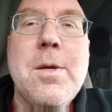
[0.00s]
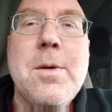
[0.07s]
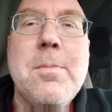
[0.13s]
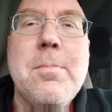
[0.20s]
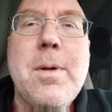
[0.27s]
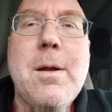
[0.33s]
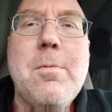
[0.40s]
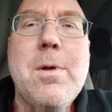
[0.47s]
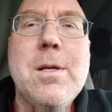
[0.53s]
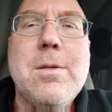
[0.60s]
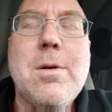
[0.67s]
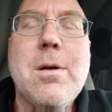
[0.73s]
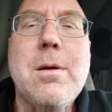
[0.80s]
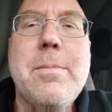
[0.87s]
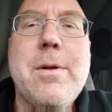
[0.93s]
But I want to
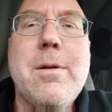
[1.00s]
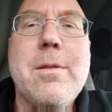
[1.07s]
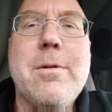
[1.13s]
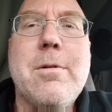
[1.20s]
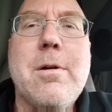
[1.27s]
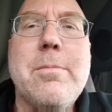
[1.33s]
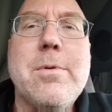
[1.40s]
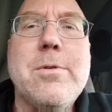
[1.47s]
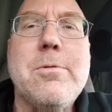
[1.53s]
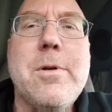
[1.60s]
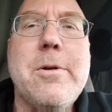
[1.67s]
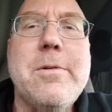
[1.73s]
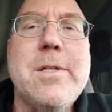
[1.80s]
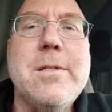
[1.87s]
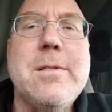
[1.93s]
talk about other
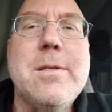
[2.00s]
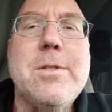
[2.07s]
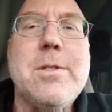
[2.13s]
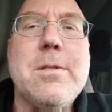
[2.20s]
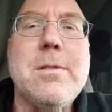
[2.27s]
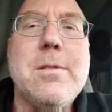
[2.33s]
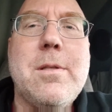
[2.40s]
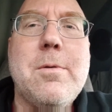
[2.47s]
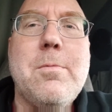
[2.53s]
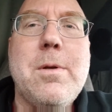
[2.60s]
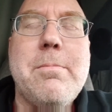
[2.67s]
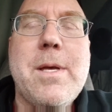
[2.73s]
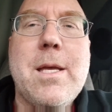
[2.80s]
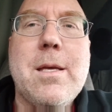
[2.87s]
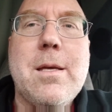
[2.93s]
arbitrary decisions that we
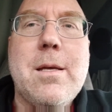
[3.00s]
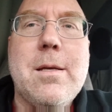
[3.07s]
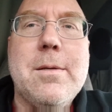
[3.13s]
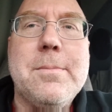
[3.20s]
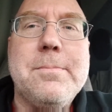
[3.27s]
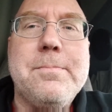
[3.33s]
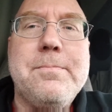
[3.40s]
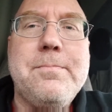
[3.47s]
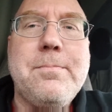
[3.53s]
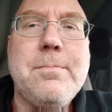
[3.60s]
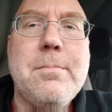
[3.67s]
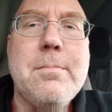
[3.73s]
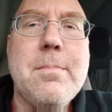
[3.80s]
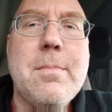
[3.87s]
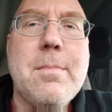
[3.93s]
make.
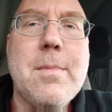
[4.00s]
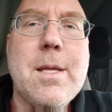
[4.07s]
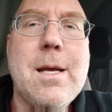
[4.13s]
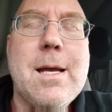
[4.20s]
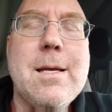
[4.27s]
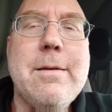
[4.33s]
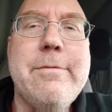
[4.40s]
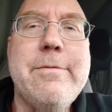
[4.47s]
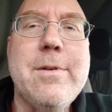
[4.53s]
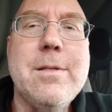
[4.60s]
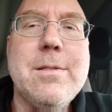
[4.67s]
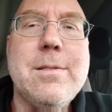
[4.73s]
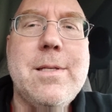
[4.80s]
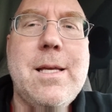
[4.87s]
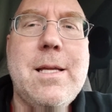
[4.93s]
I've
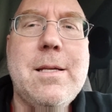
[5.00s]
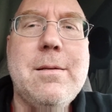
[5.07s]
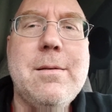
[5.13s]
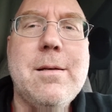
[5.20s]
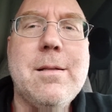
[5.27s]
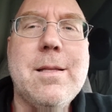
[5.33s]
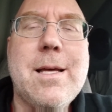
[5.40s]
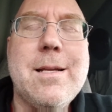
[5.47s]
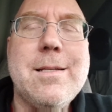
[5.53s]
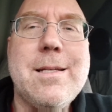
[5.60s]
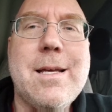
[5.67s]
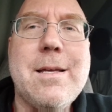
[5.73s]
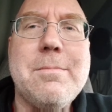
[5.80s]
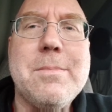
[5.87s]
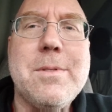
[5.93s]
seen a lot of
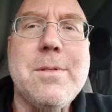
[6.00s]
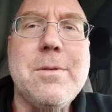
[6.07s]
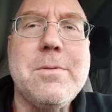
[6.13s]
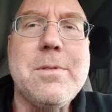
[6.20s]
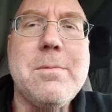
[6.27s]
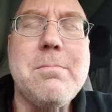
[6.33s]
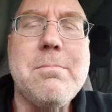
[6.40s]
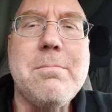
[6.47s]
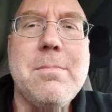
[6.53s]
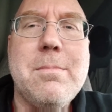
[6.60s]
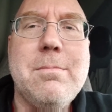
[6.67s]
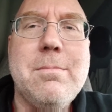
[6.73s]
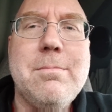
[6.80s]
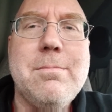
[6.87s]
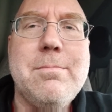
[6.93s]
times there's some
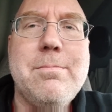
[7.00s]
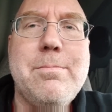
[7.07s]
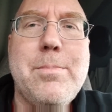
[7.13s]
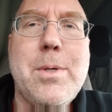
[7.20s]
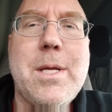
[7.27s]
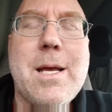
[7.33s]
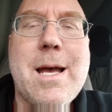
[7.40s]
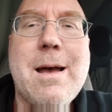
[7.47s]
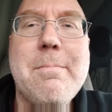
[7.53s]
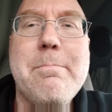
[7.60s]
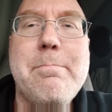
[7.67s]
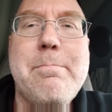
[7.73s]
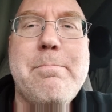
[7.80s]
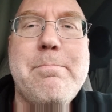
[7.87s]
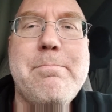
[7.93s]
pretty hot
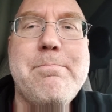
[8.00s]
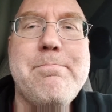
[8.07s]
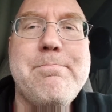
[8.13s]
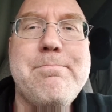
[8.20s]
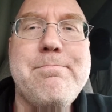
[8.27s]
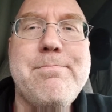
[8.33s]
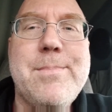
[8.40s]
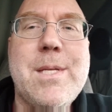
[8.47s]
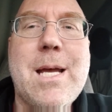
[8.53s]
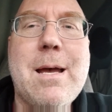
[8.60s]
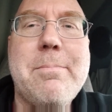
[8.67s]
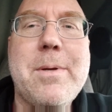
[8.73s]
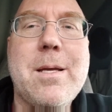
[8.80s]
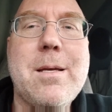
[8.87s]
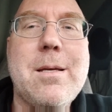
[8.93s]

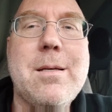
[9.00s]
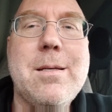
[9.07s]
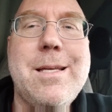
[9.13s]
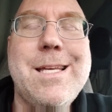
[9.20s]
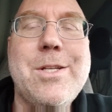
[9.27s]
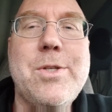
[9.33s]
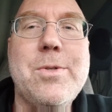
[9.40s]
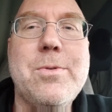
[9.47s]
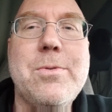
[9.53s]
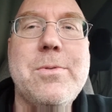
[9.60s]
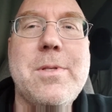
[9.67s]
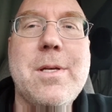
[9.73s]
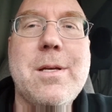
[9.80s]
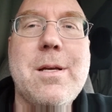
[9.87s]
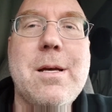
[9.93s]
topic issues
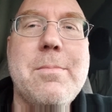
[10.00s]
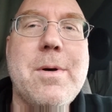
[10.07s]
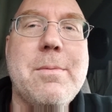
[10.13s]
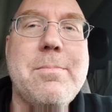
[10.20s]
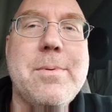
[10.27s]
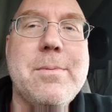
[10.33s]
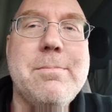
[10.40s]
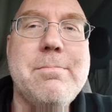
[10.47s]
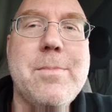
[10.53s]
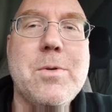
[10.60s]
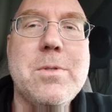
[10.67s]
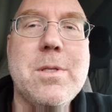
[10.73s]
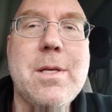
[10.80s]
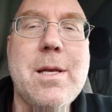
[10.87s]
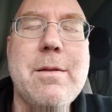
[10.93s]
that come up,
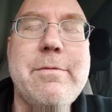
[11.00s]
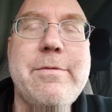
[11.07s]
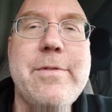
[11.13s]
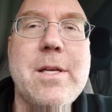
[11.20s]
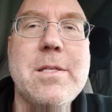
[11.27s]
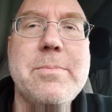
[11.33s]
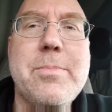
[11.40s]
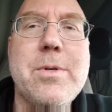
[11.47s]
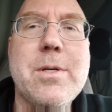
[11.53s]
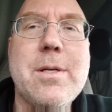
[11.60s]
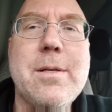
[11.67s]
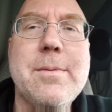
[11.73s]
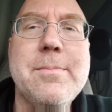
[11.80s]
mostly on Facebook.